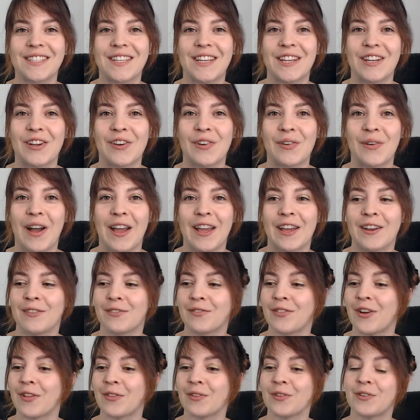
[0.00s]
I had a
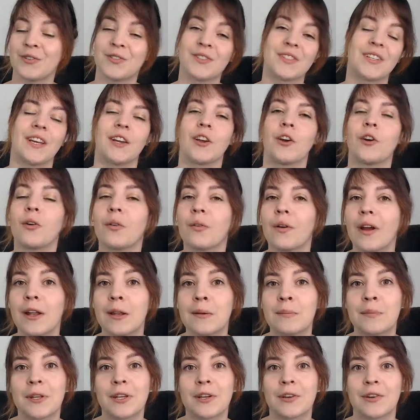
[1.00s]
father who's
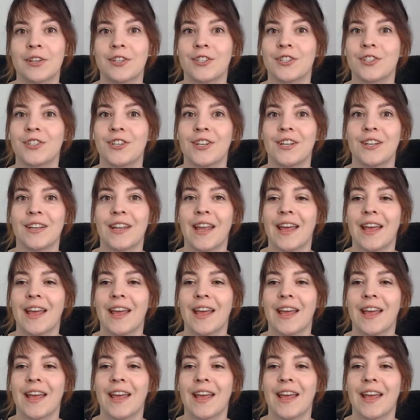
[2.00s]
incredibly Christian,